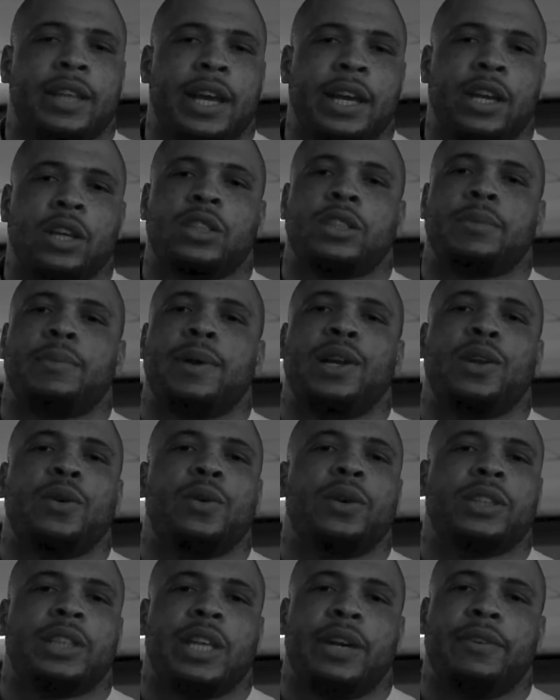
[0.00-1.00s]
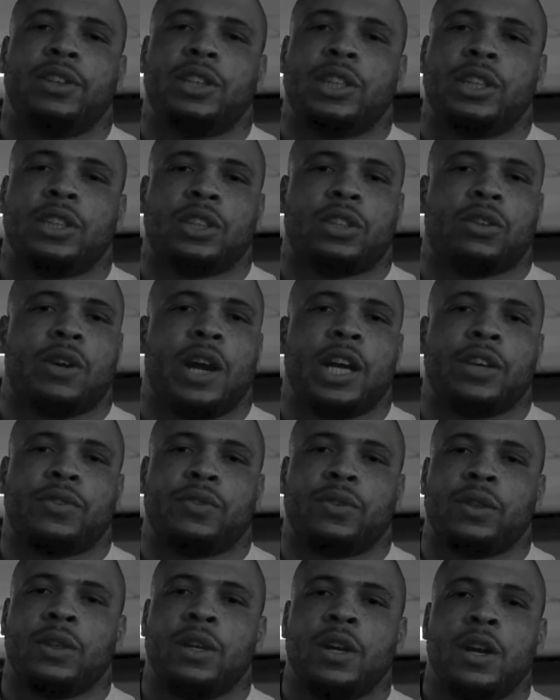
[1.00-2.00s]
thank you to my Lord and Savior Jesus Christ
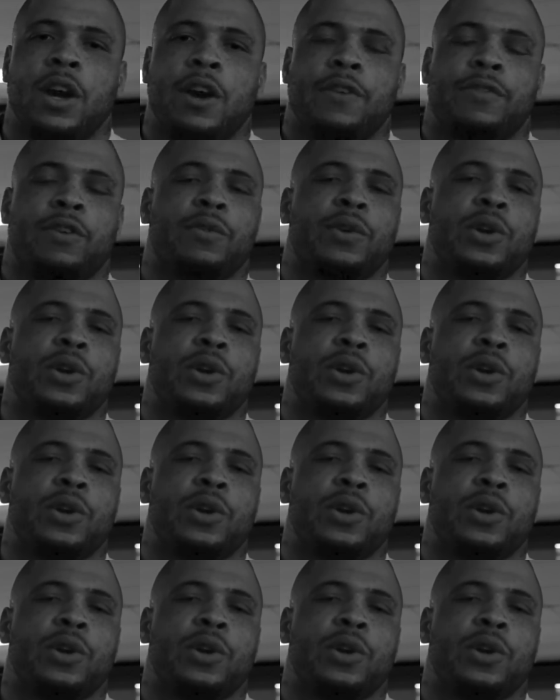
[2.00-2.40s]
for